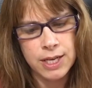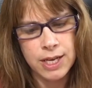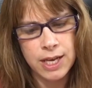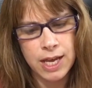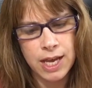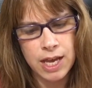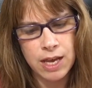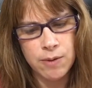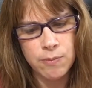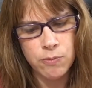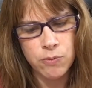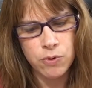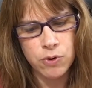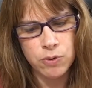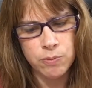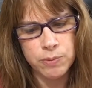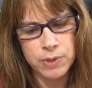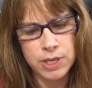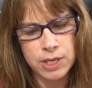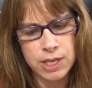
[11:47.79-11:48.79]
Em will
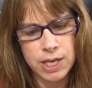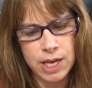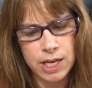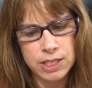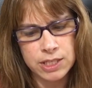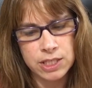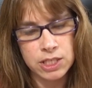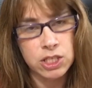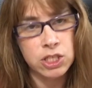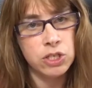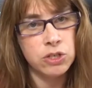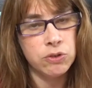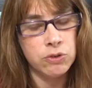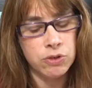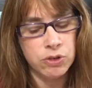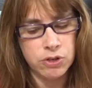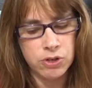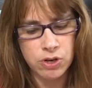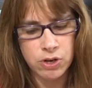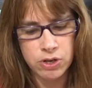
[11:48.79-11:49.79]
be
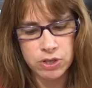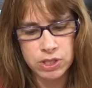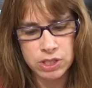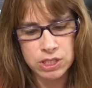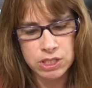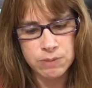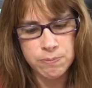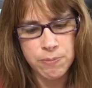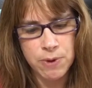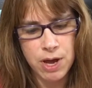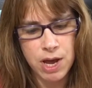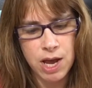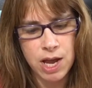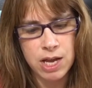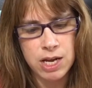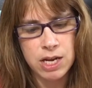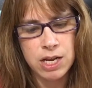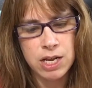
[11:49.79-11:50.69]
executed on the spot.